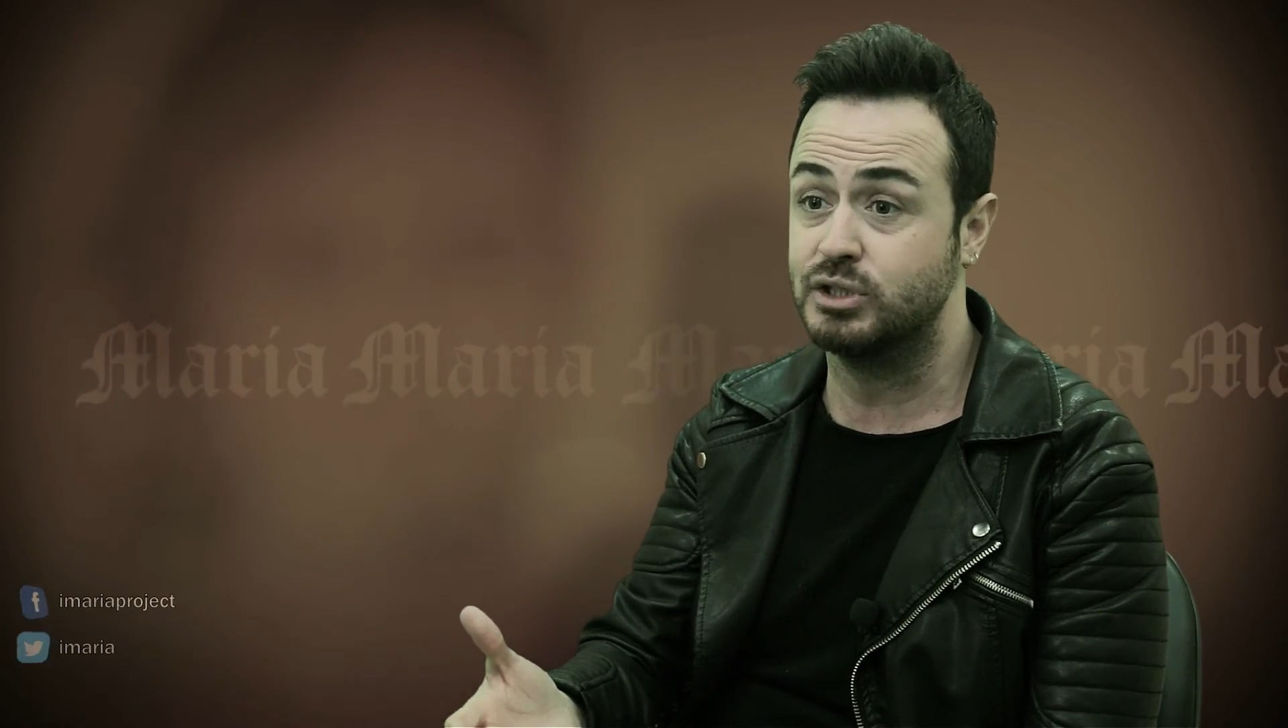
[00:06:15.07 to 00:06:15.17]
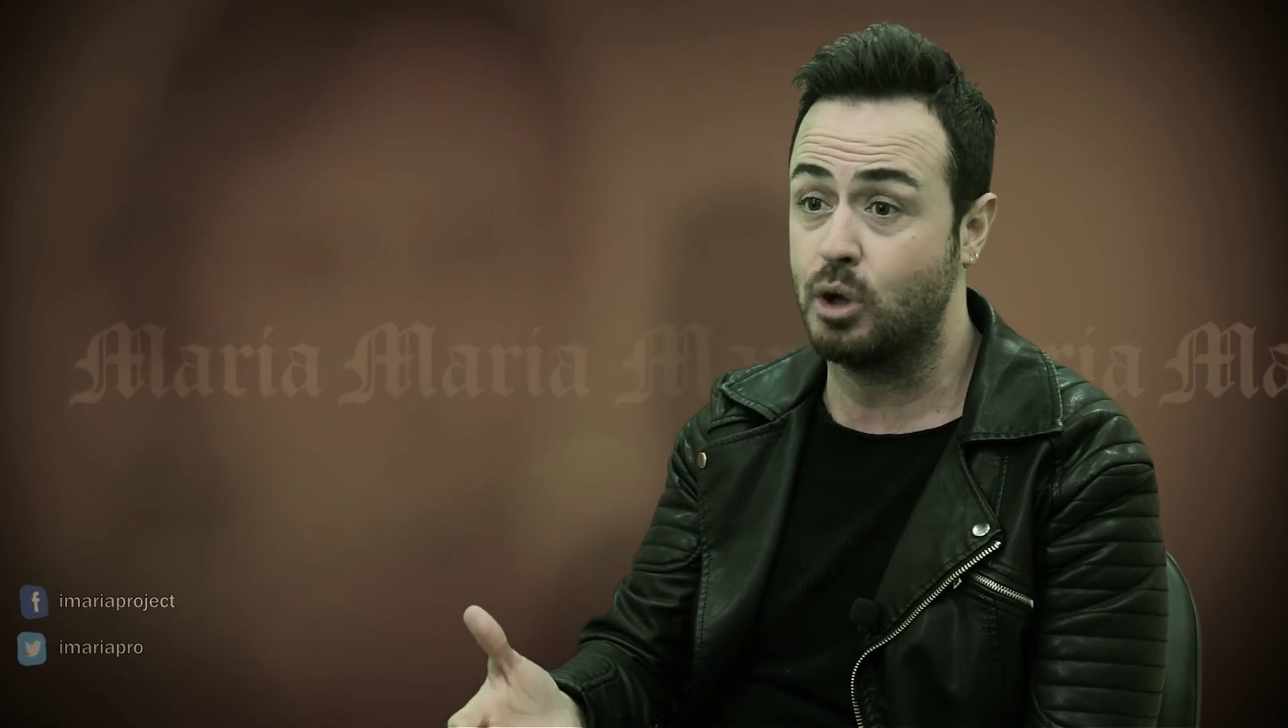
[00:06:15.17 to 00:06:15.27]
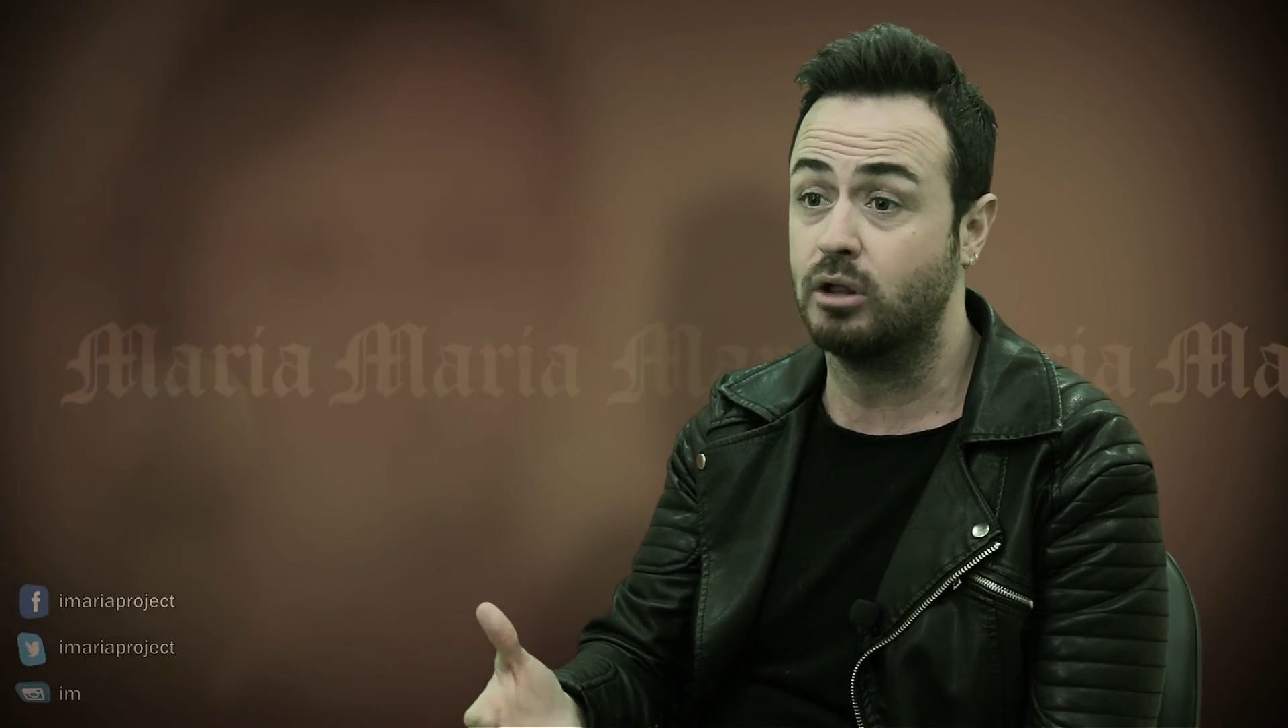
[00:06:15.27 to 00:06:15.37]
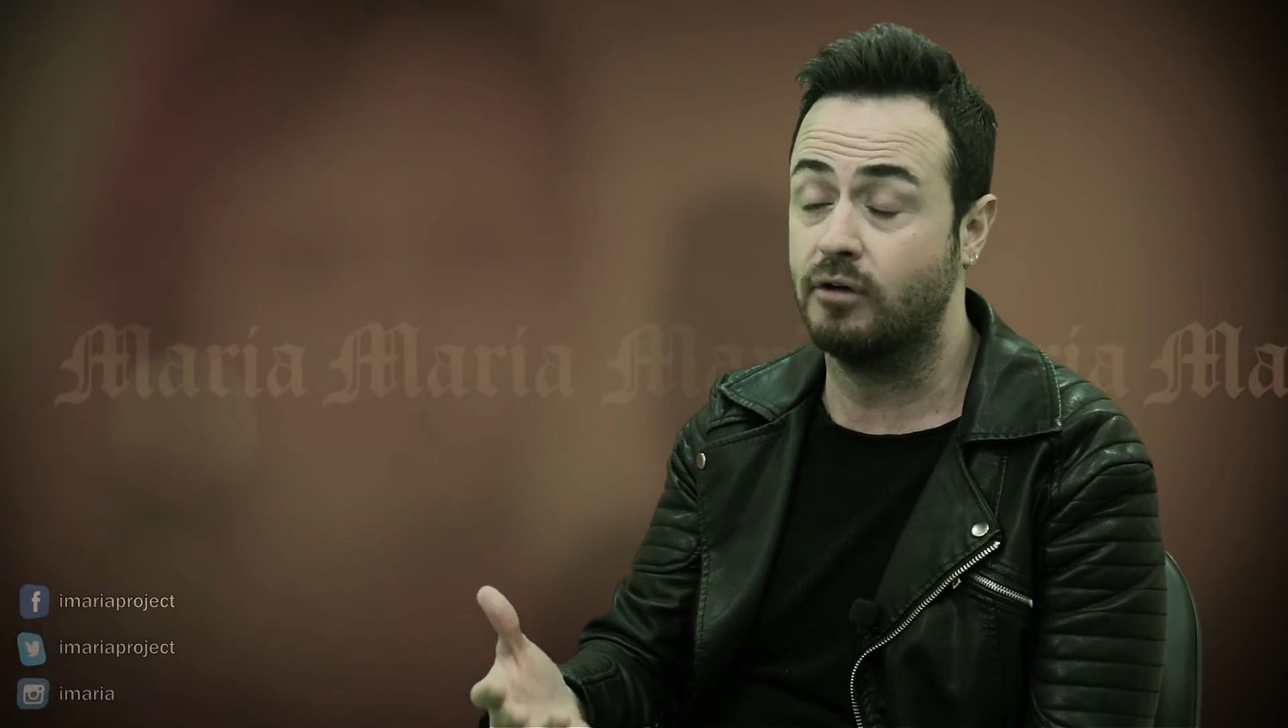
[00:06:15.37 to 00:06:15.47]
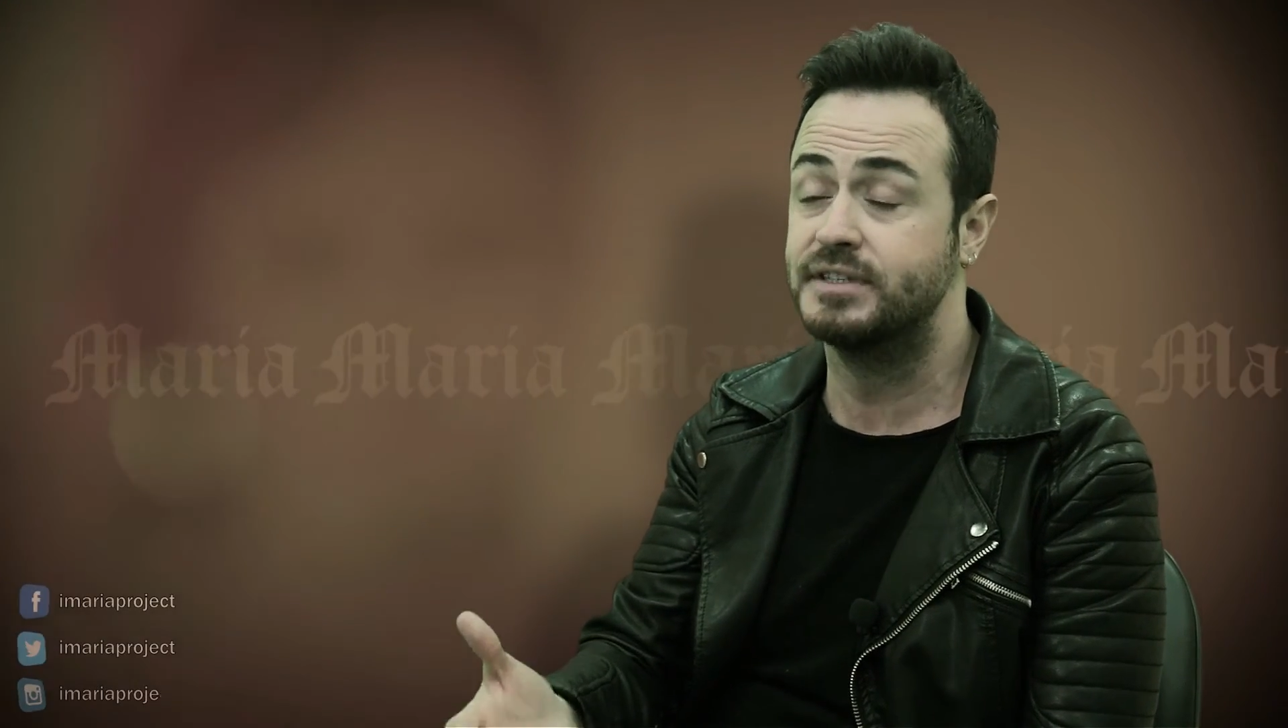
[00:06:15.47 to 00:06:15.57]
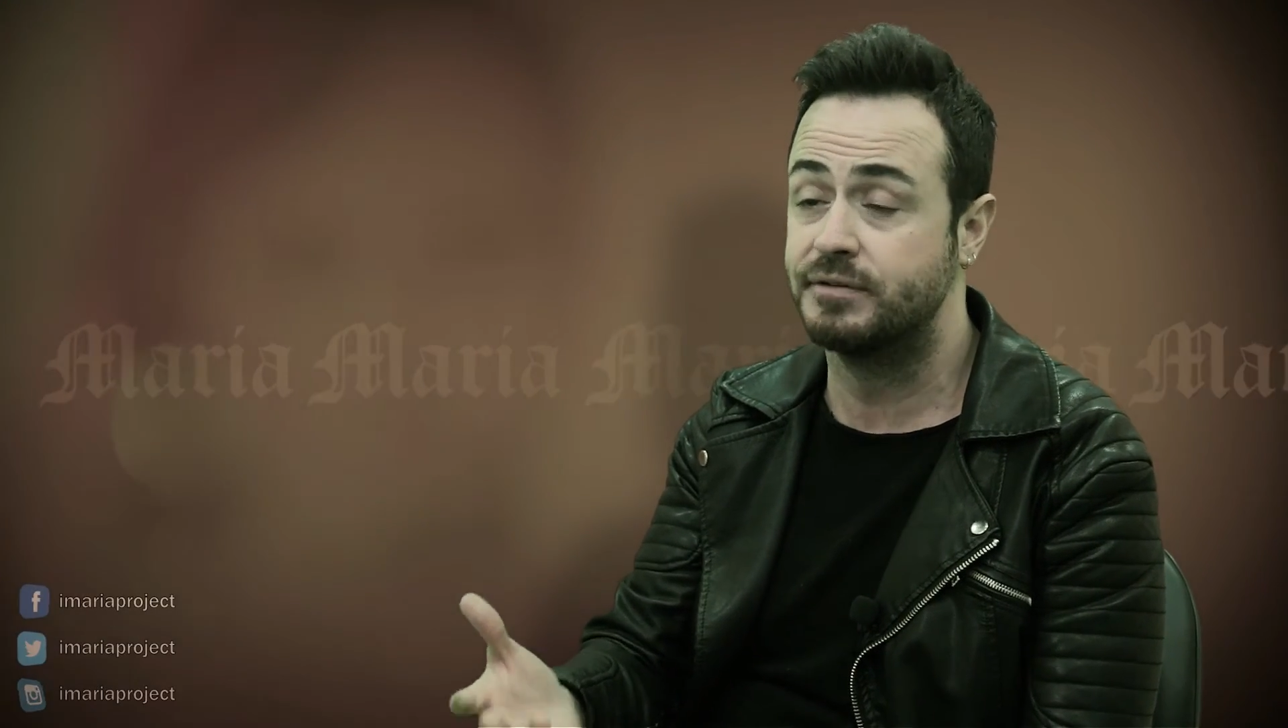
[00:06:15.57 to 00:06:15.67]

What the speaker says: talk of